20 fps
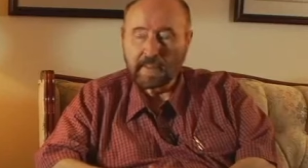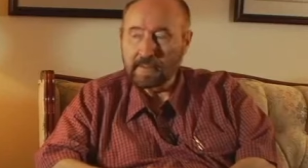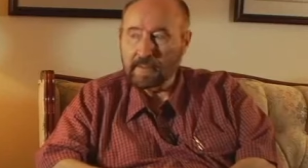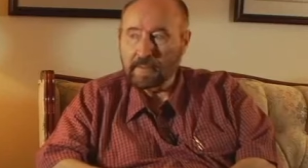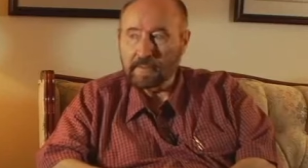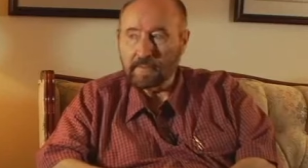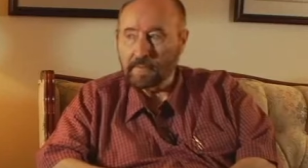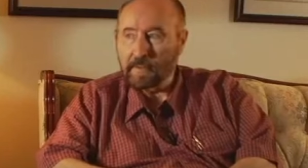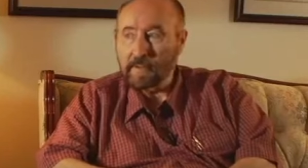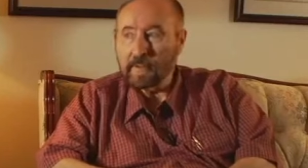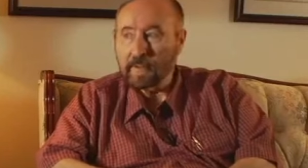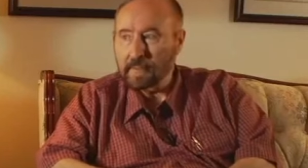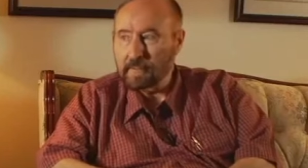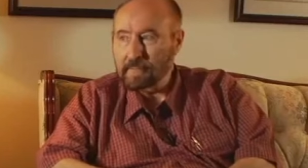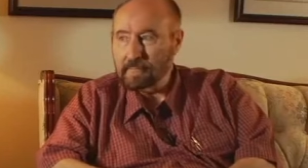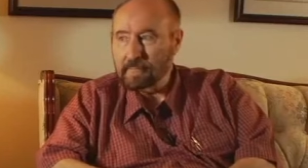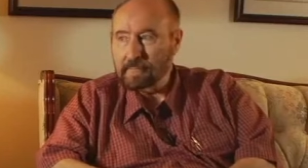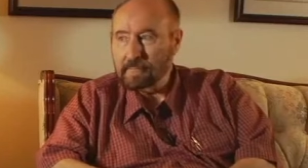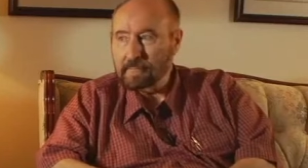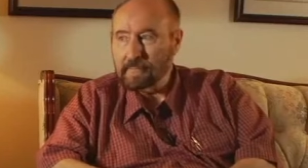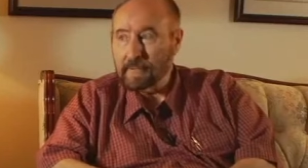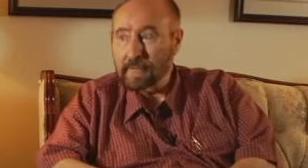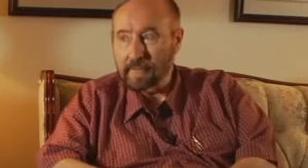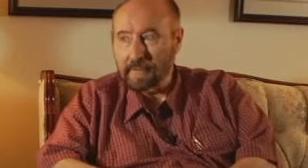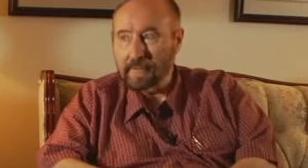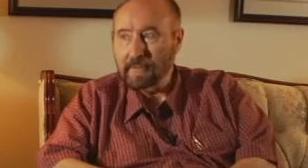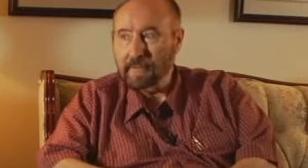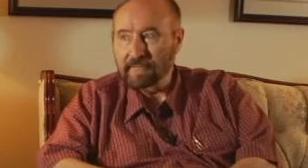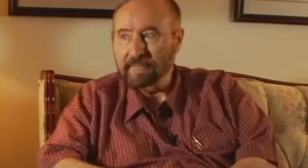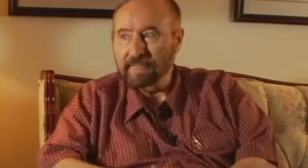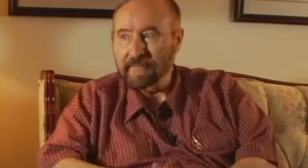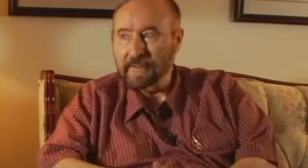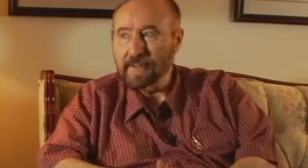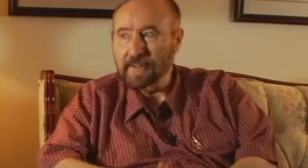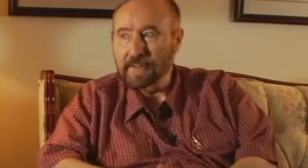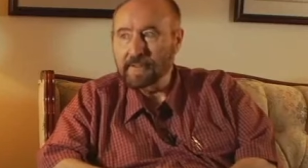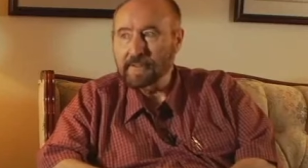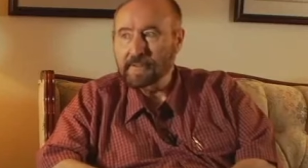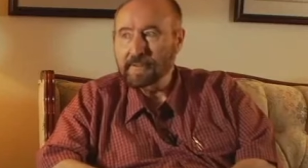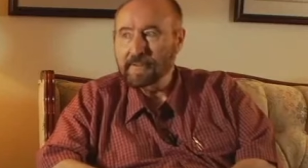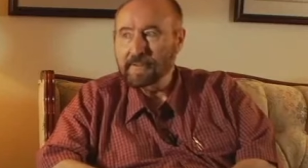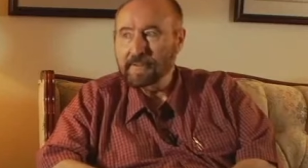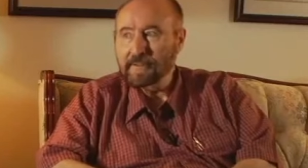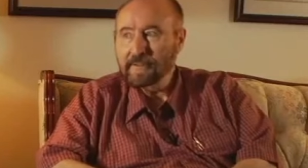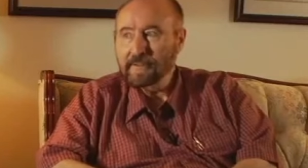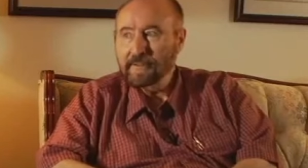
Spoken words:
else's work until he finished